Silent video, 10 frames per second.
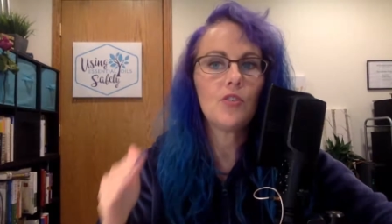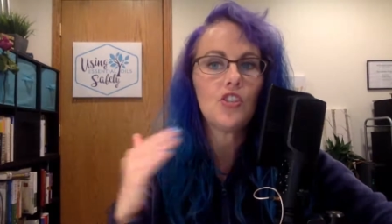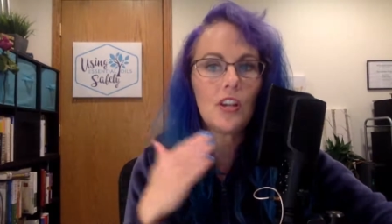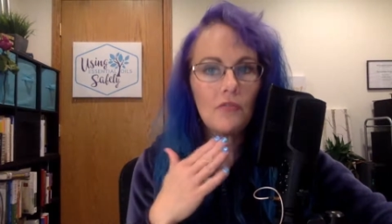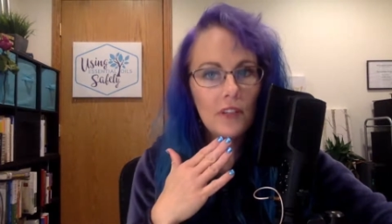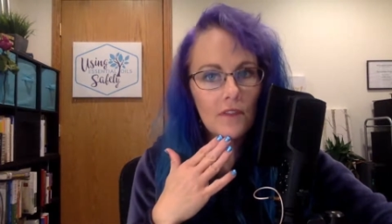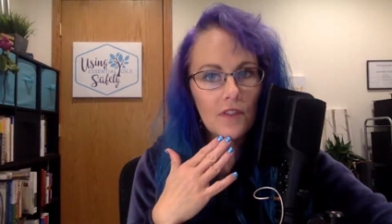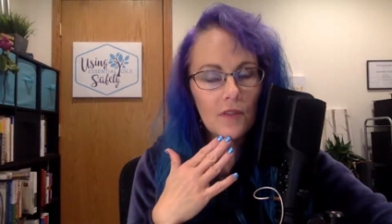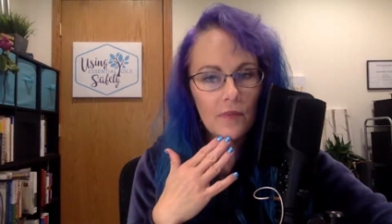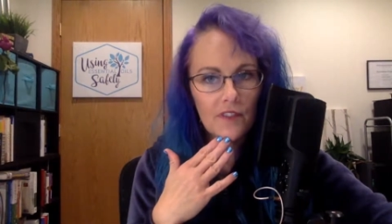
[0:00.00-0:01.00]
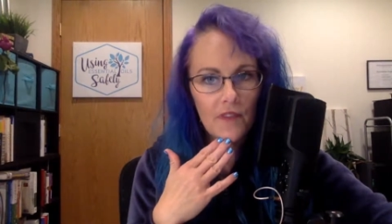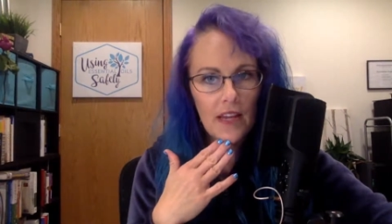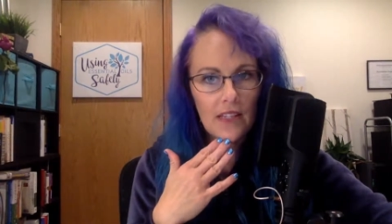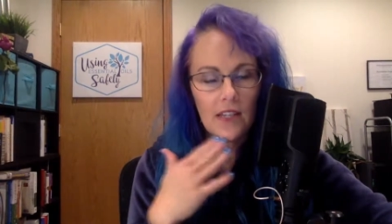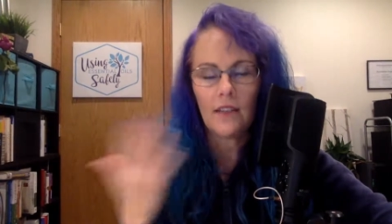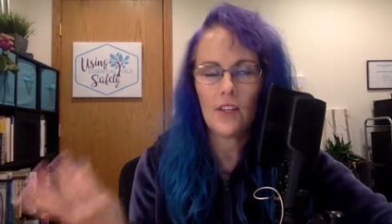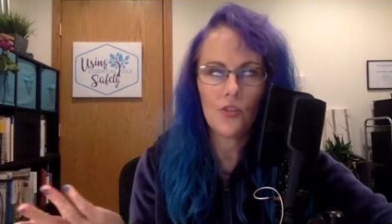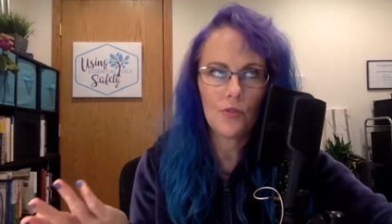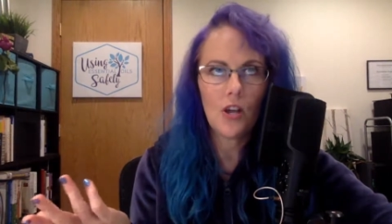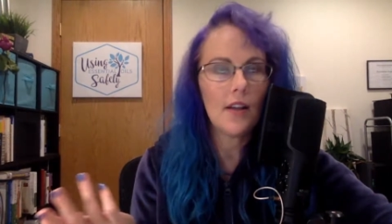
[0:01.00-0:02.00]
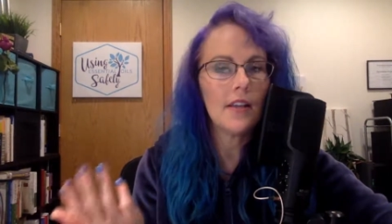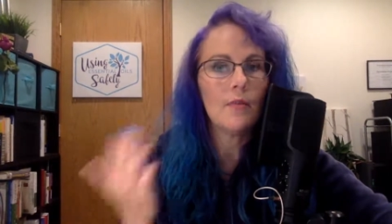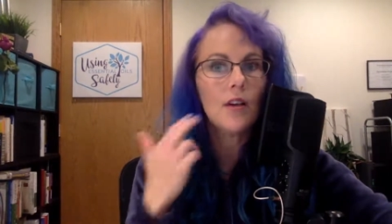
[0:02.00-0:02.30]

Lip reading: but generally for the face, unless you're talking